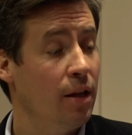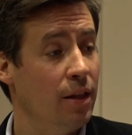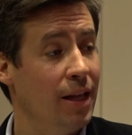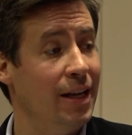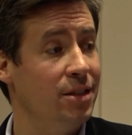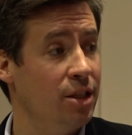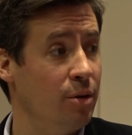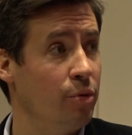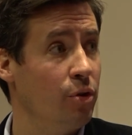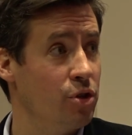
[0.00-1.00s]
That's the
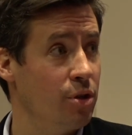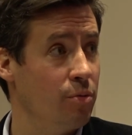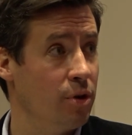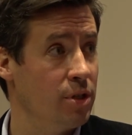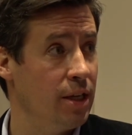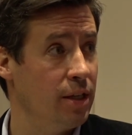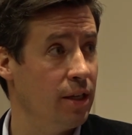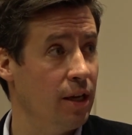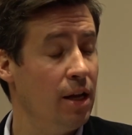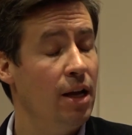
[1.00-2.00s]
approach that we're
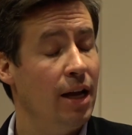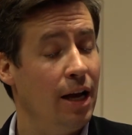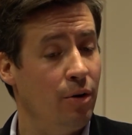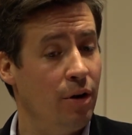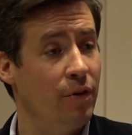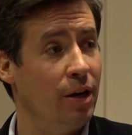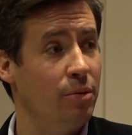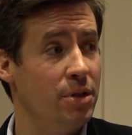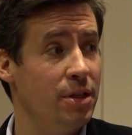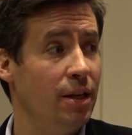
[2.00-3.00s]
taking. However, I
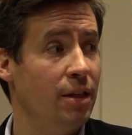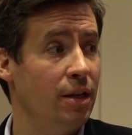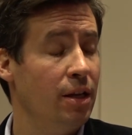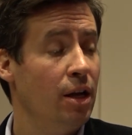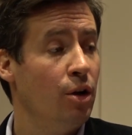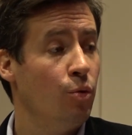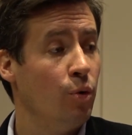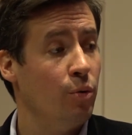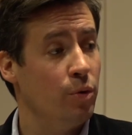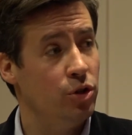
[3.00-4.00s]
will say that
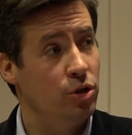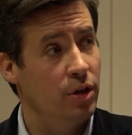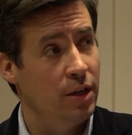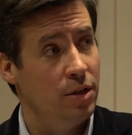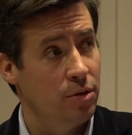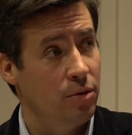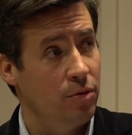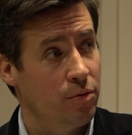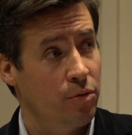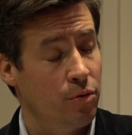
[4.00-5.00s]
what we're trying to do
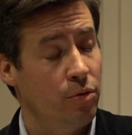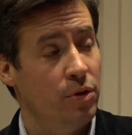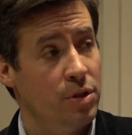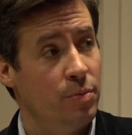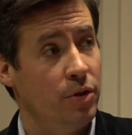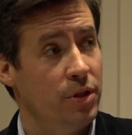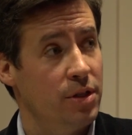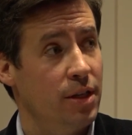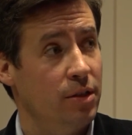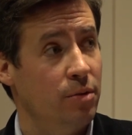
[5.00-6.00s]
through this
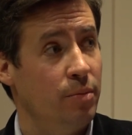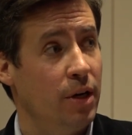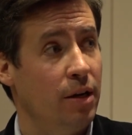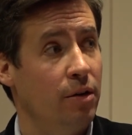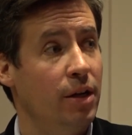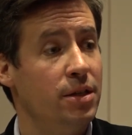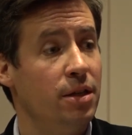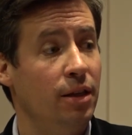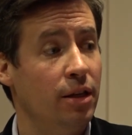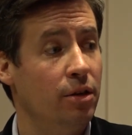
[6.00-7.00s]
multi-sector model is a
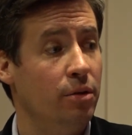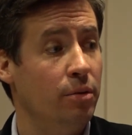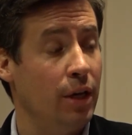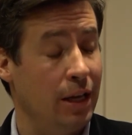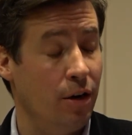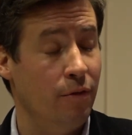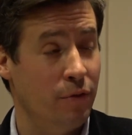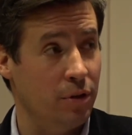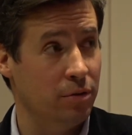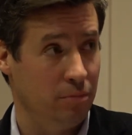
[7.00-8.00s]
little, in our
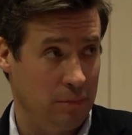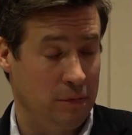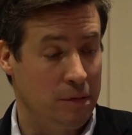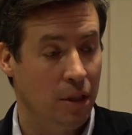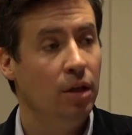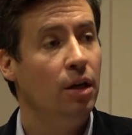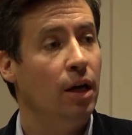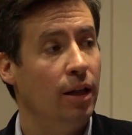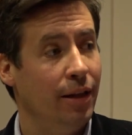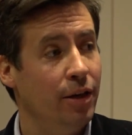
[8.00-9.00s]
view,
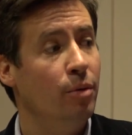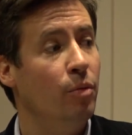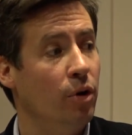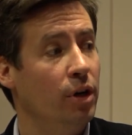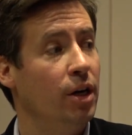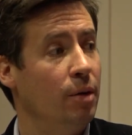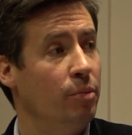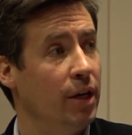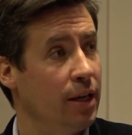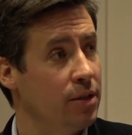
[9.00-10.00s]
a little more
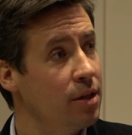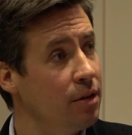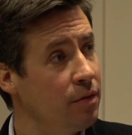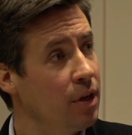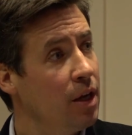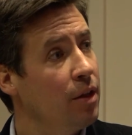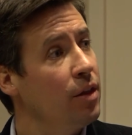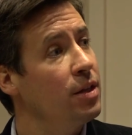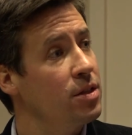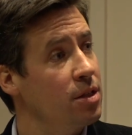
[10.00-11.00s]
comprehensive
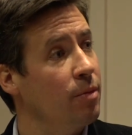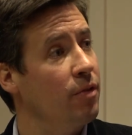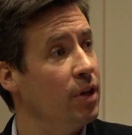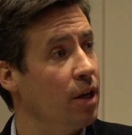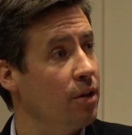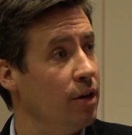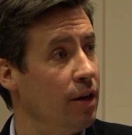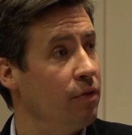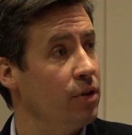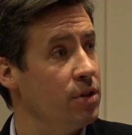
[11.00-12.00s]
than some of the other
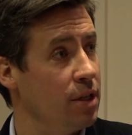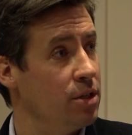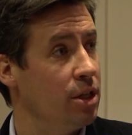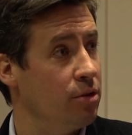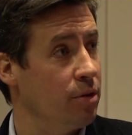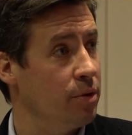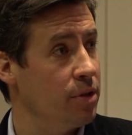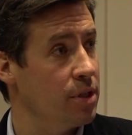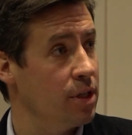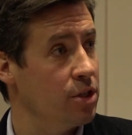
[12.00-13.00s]
efforts at
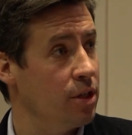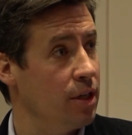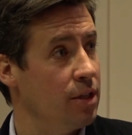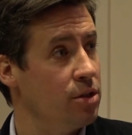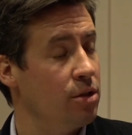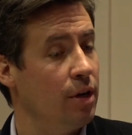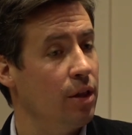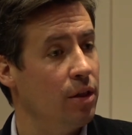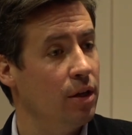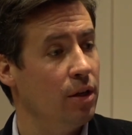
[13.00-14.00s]
decriminalization. And so I
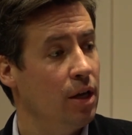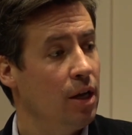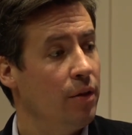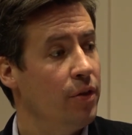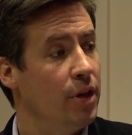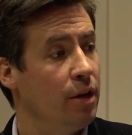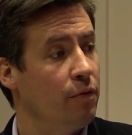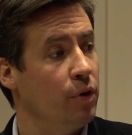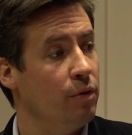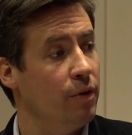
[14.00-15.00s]
think that
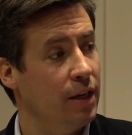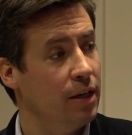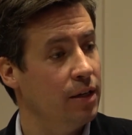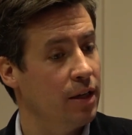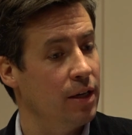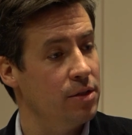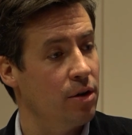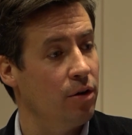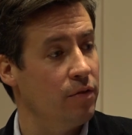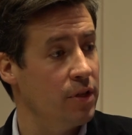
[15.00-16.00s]
if we recognize
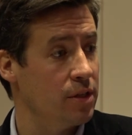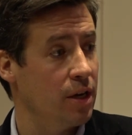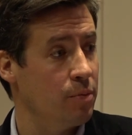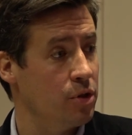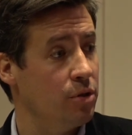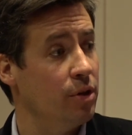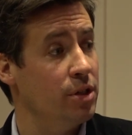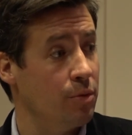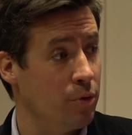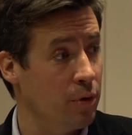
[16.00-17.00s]
all of these
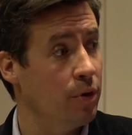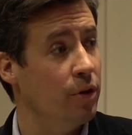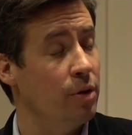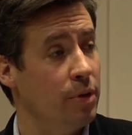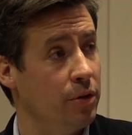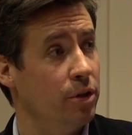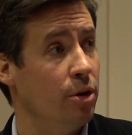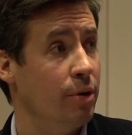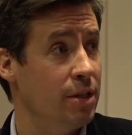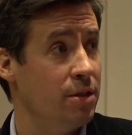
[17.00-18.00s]
opportunities and we really build a
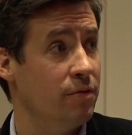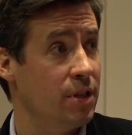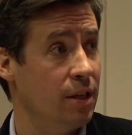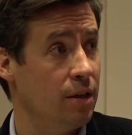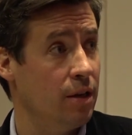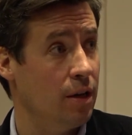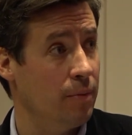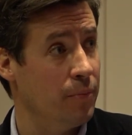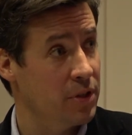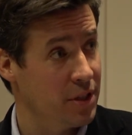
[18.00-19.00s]
cohesive
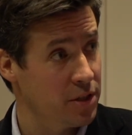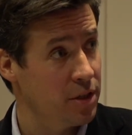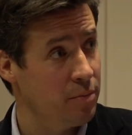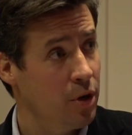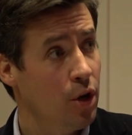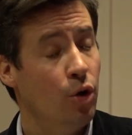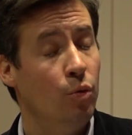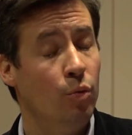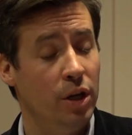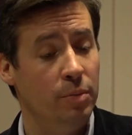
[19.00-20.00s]
system,
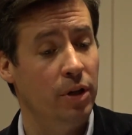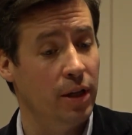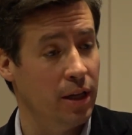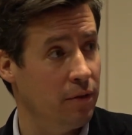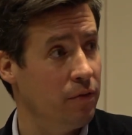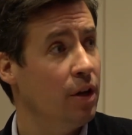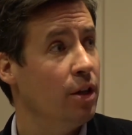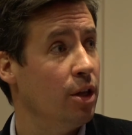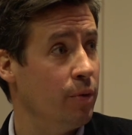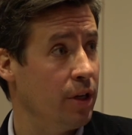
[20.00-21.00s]
we believe
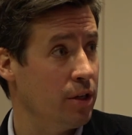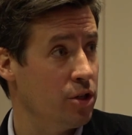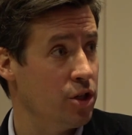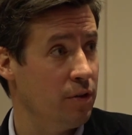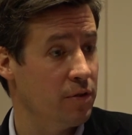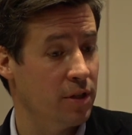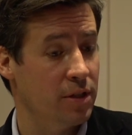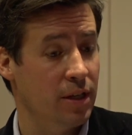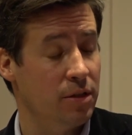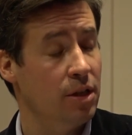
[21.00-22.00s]
that we can achieve
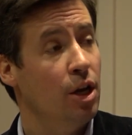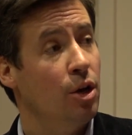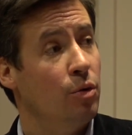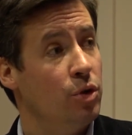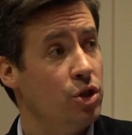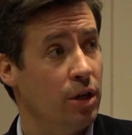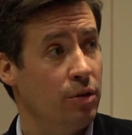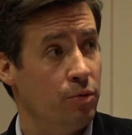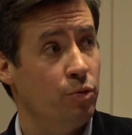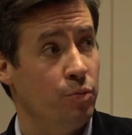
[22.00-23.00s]
success, which
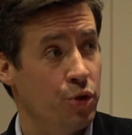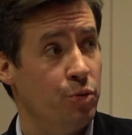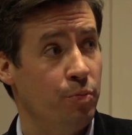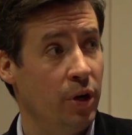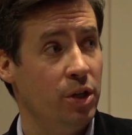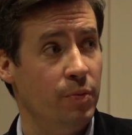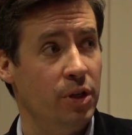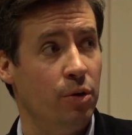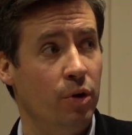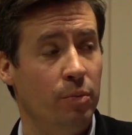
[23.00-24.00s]
brings me
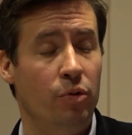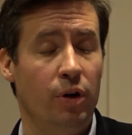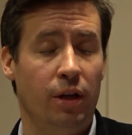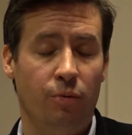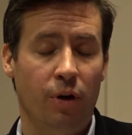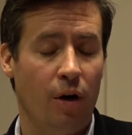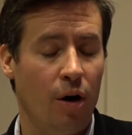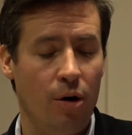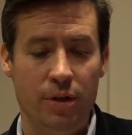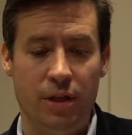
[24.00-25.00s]
to one point. We
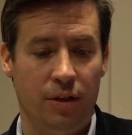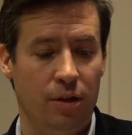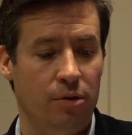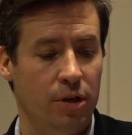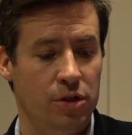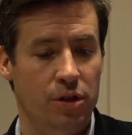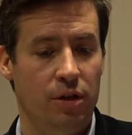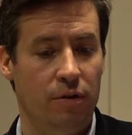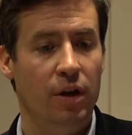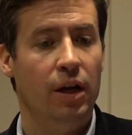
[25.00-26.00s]
always get the question
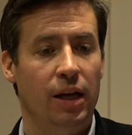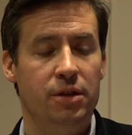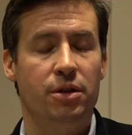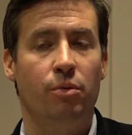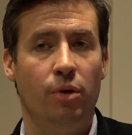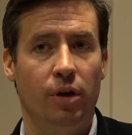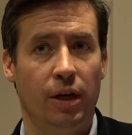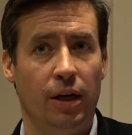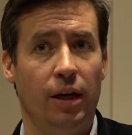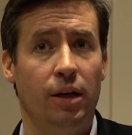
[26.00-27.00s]
of, is it
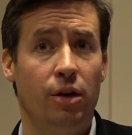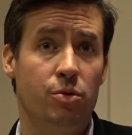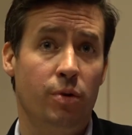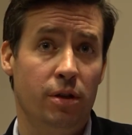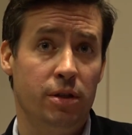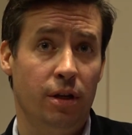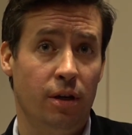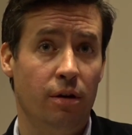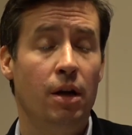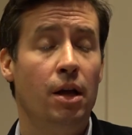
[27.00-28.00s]
working? And here's what I'll tell
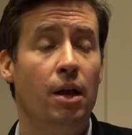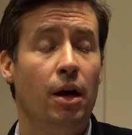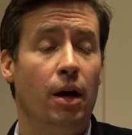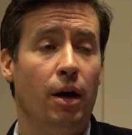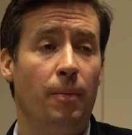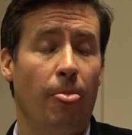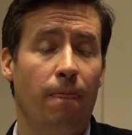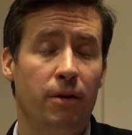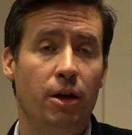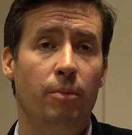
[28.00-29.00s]
you.
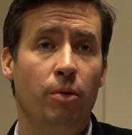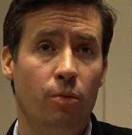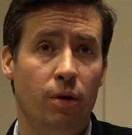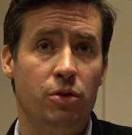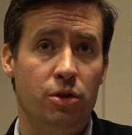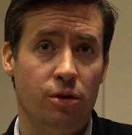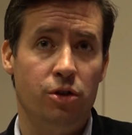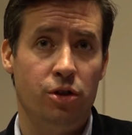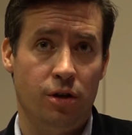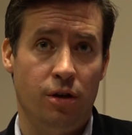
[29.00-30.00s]
The #1
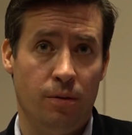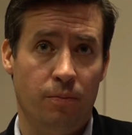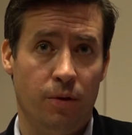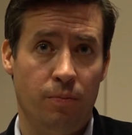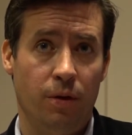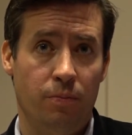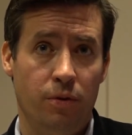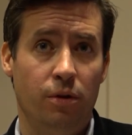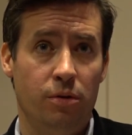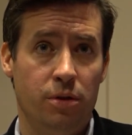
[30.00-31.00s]
search term that people
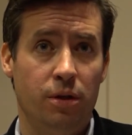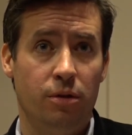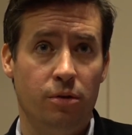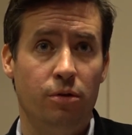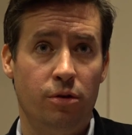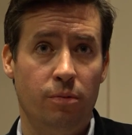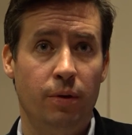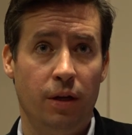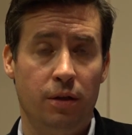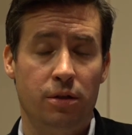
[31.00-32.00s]
use in Google and
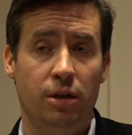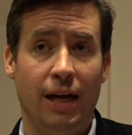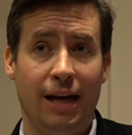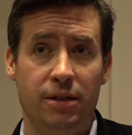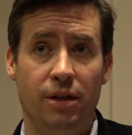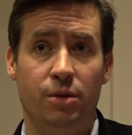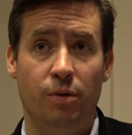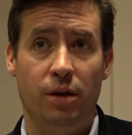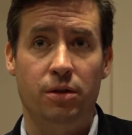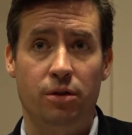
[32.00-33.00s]
Bing to access
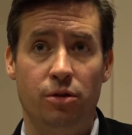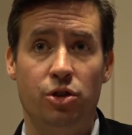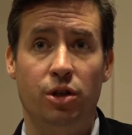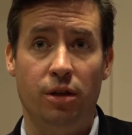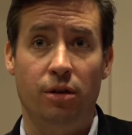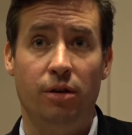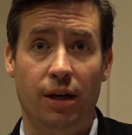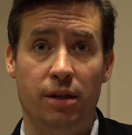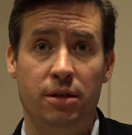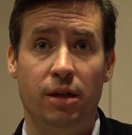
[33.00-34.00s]
prostitution in the
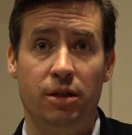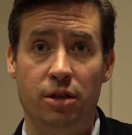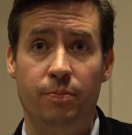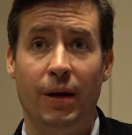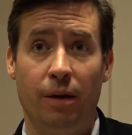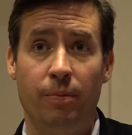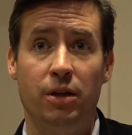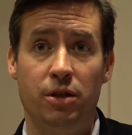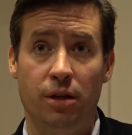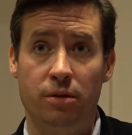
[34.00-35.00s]
United States is back
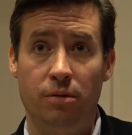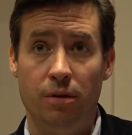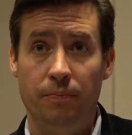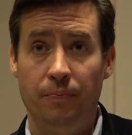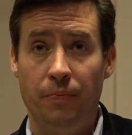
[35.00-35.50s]
page escort.